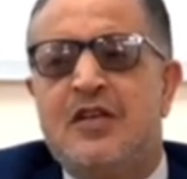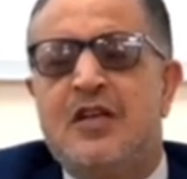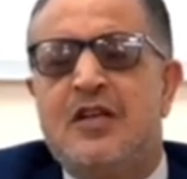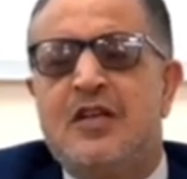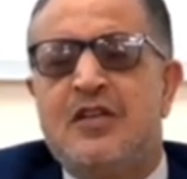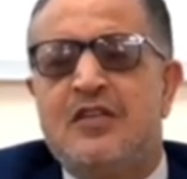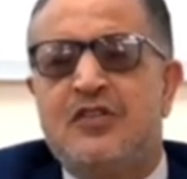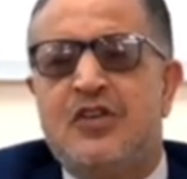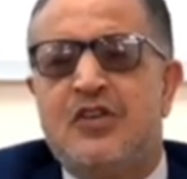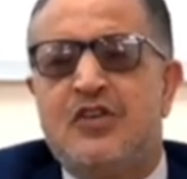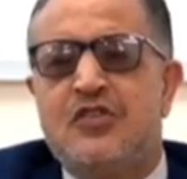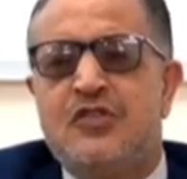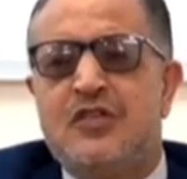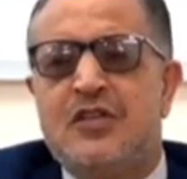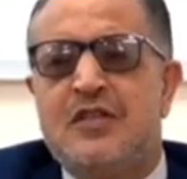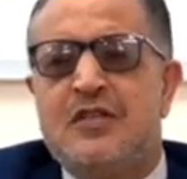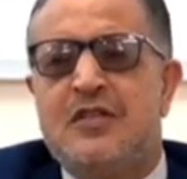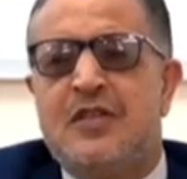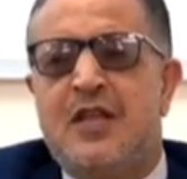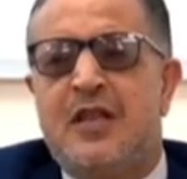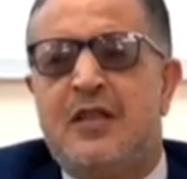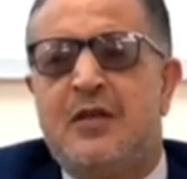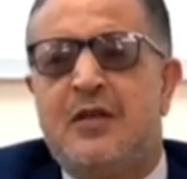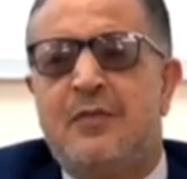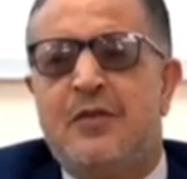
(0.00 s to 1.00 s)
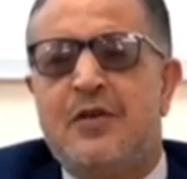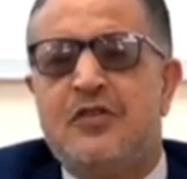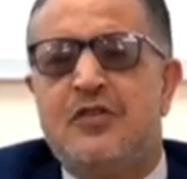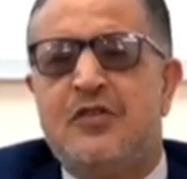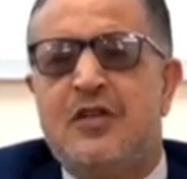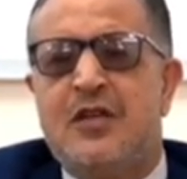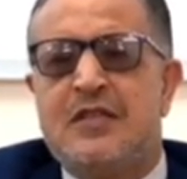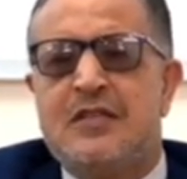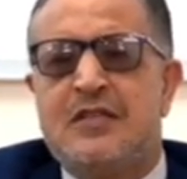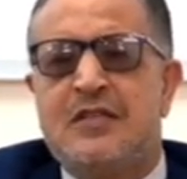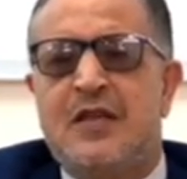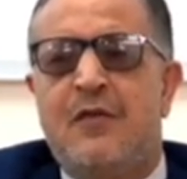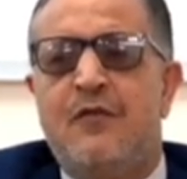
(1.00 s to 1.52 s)
suggests that the patient
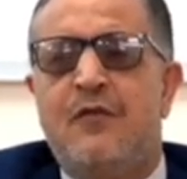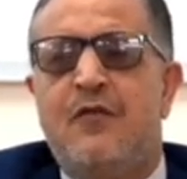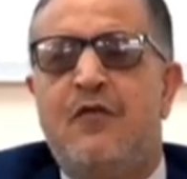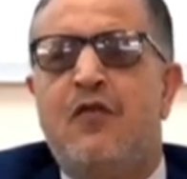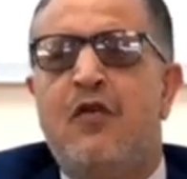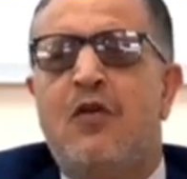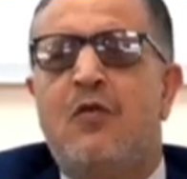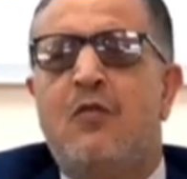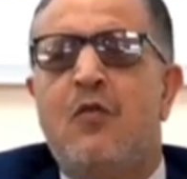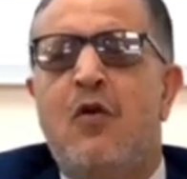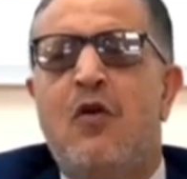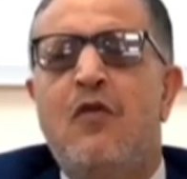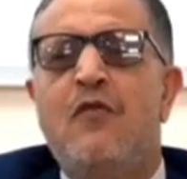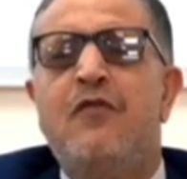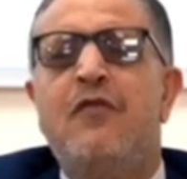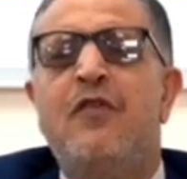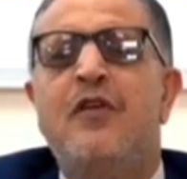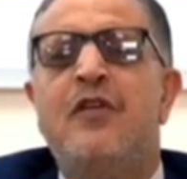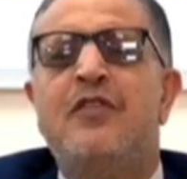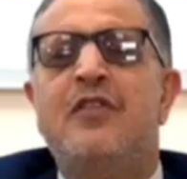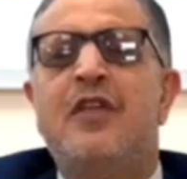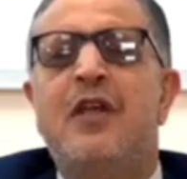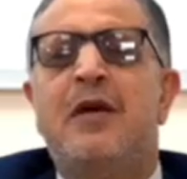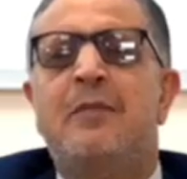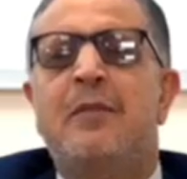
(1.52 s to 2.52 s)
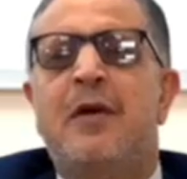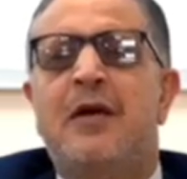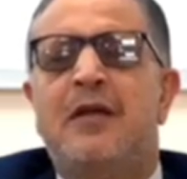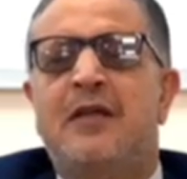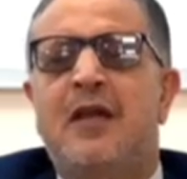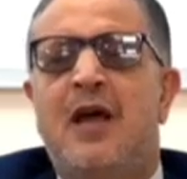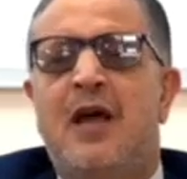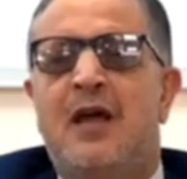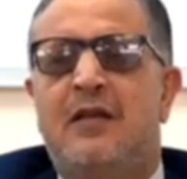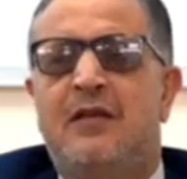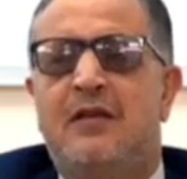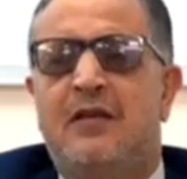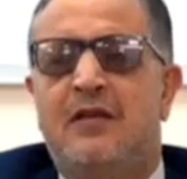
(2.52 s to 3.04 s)
has some form of
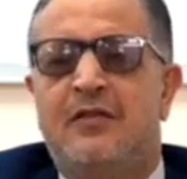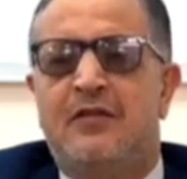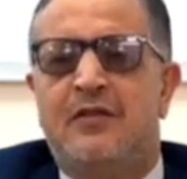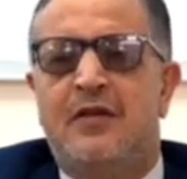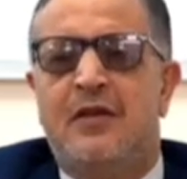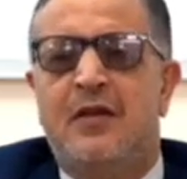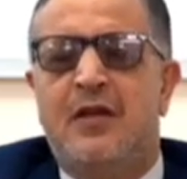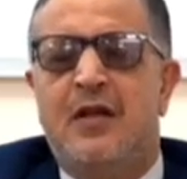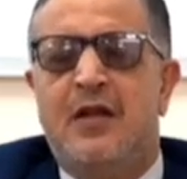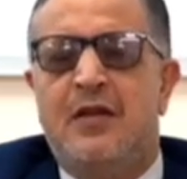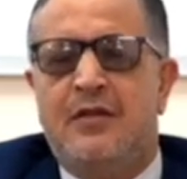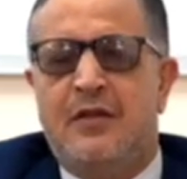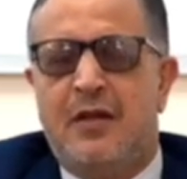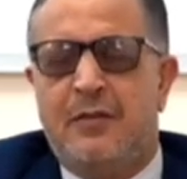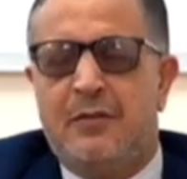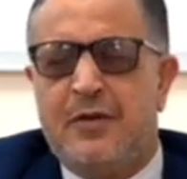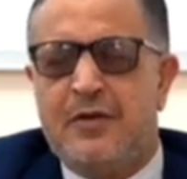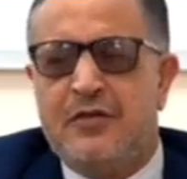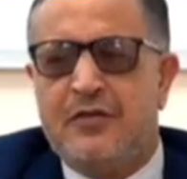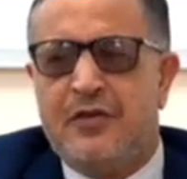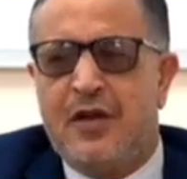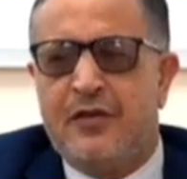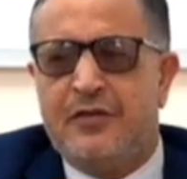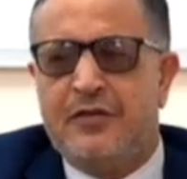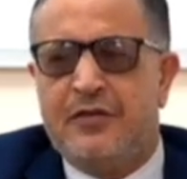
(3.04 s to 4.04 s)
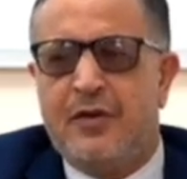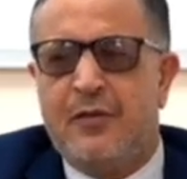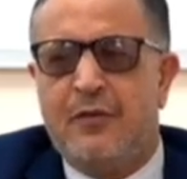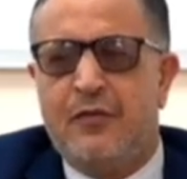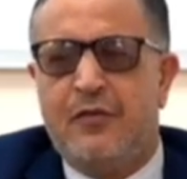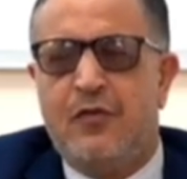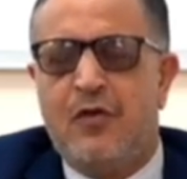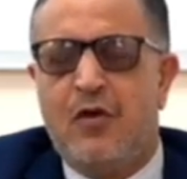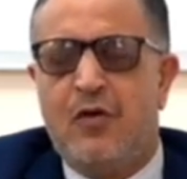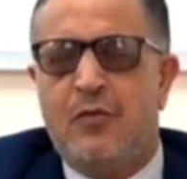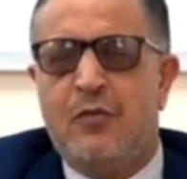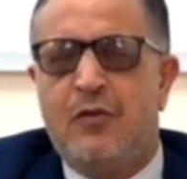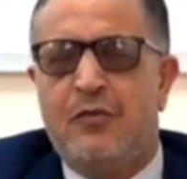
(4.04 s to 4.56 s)
dermatitis. The patient has some
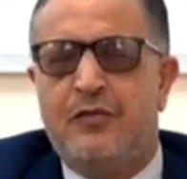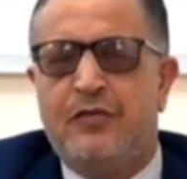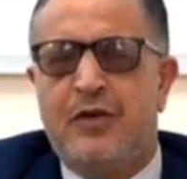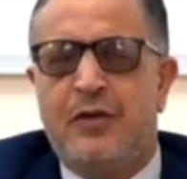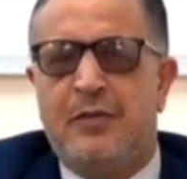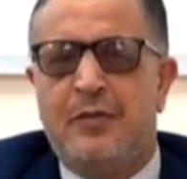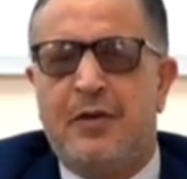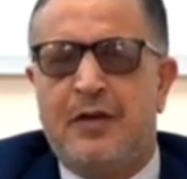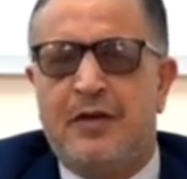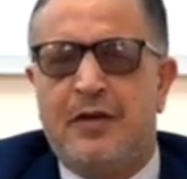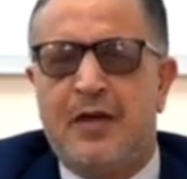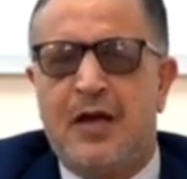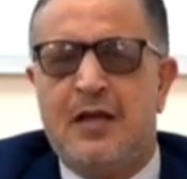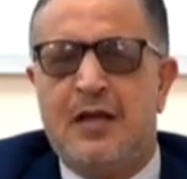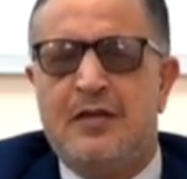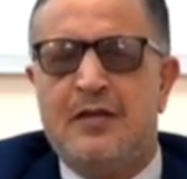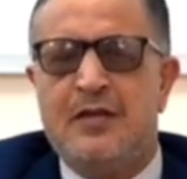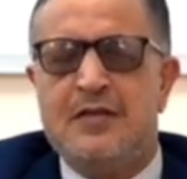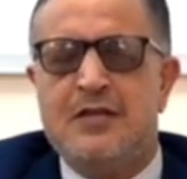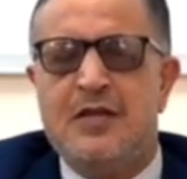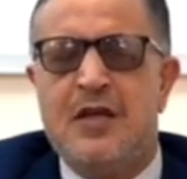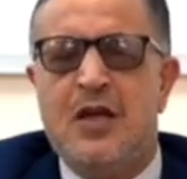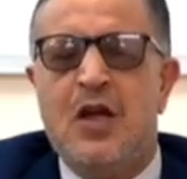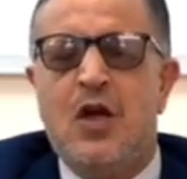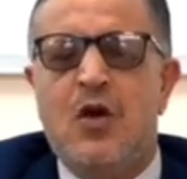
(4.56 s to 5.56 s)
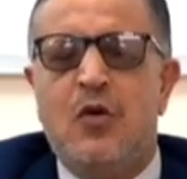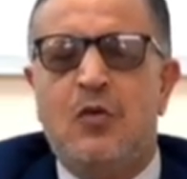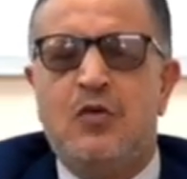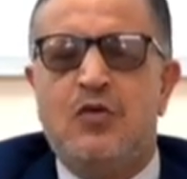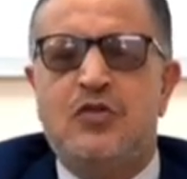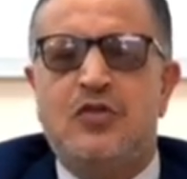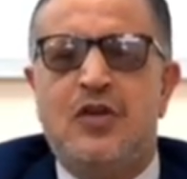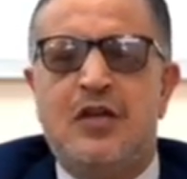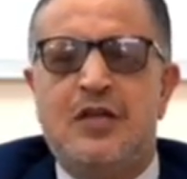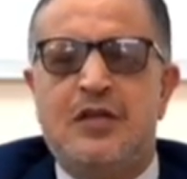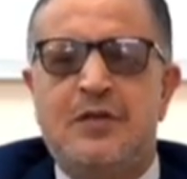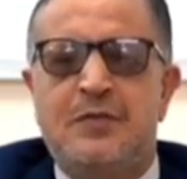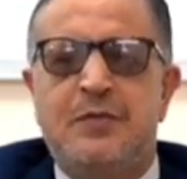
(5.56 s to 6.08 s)
form of dermatitis,
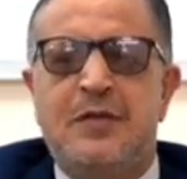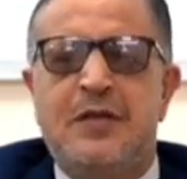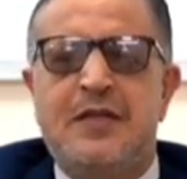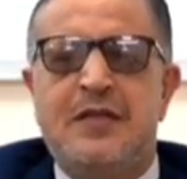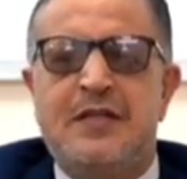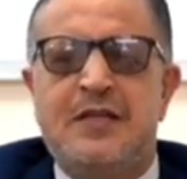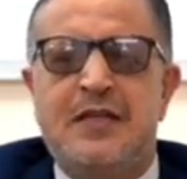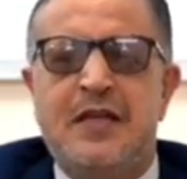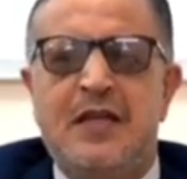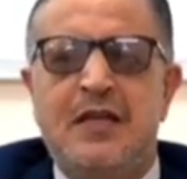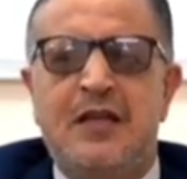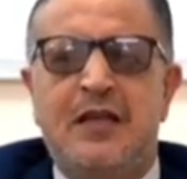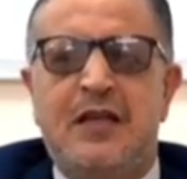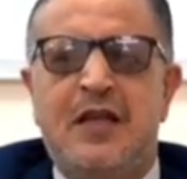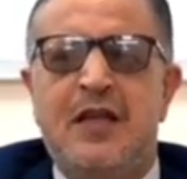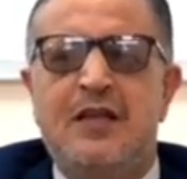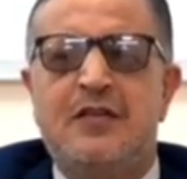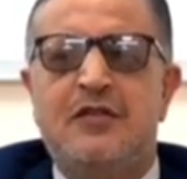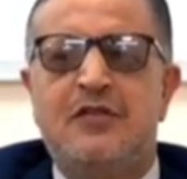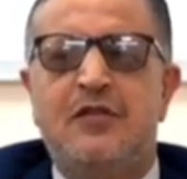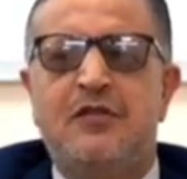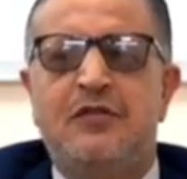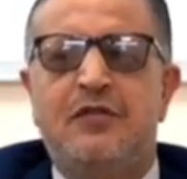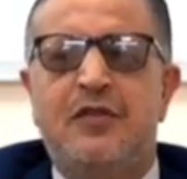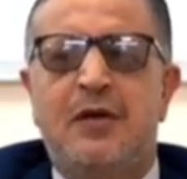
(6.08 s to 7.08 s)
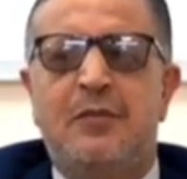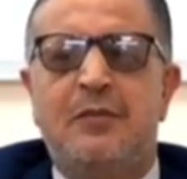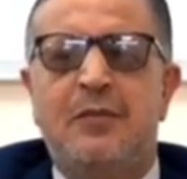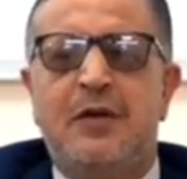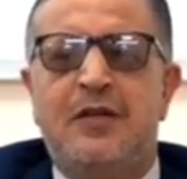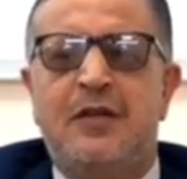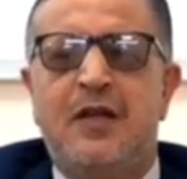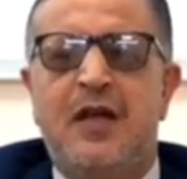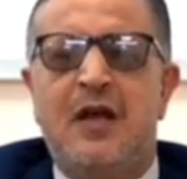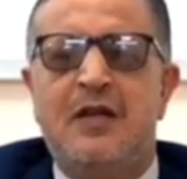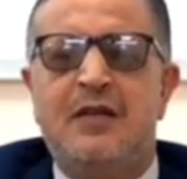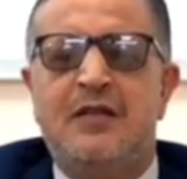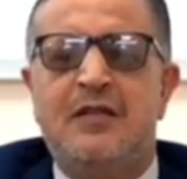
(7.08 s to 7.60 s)
which has been seen in cases of
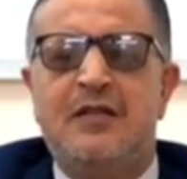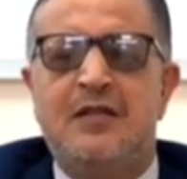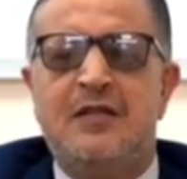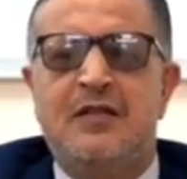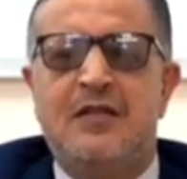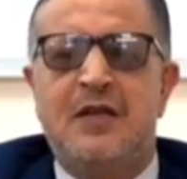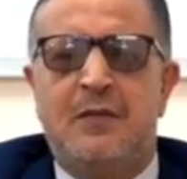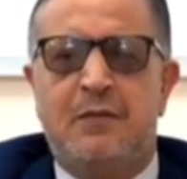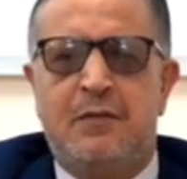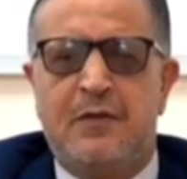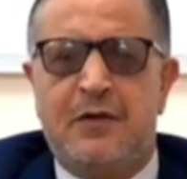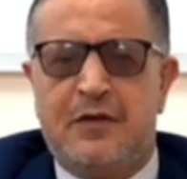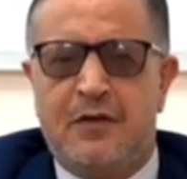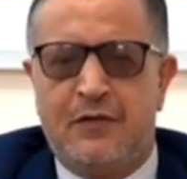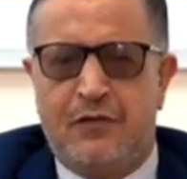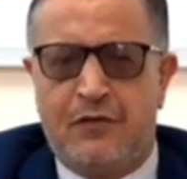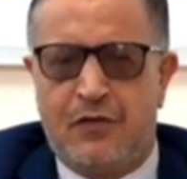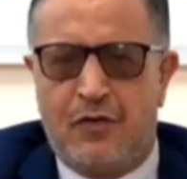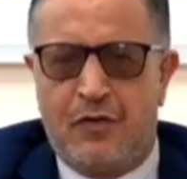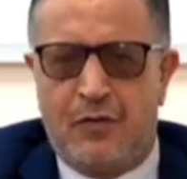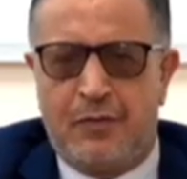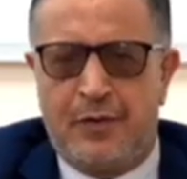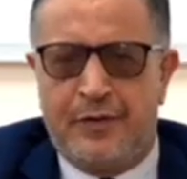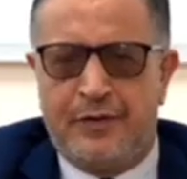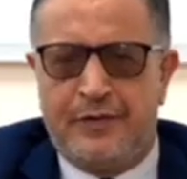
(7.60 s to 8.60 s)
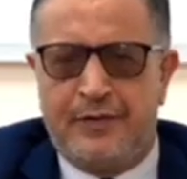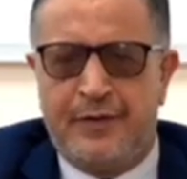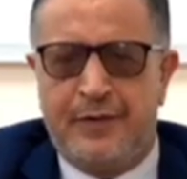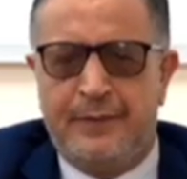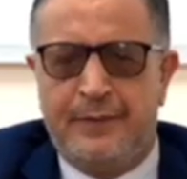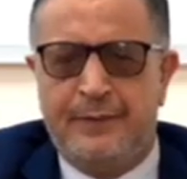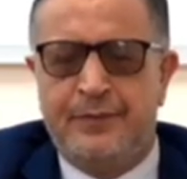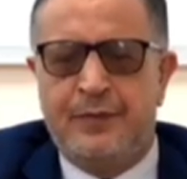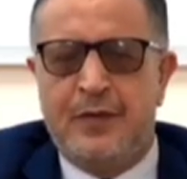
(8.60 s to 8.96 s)
dermatitis herpetiformis.